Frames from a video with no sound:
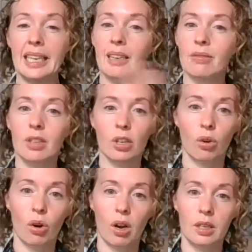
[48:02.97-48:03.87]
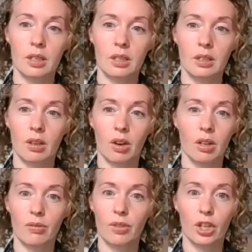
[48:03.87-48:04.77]
even across
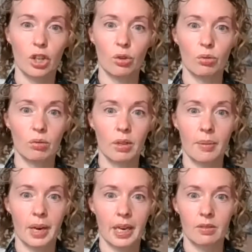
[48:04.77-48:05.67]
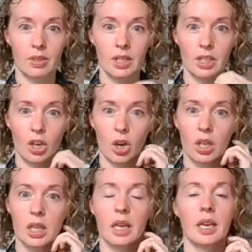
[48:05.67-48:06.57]
all of the new climate activists at
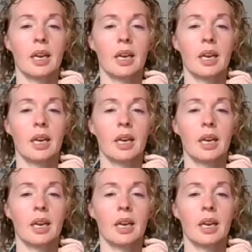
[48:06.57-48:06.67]
all,